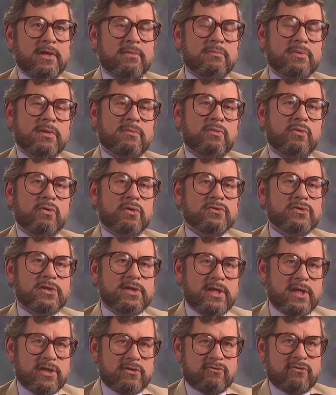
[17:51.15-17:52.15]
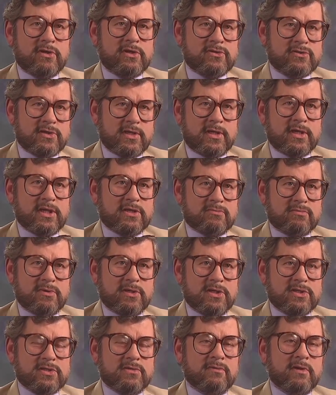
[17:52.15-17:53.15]
People want a naturalistic
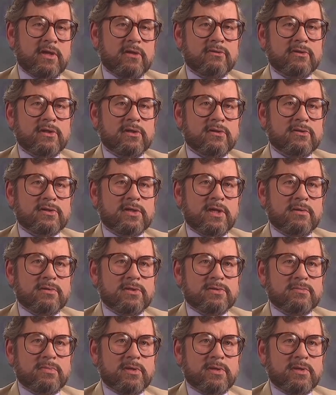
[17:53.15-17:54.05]
explanation of how the Earth came into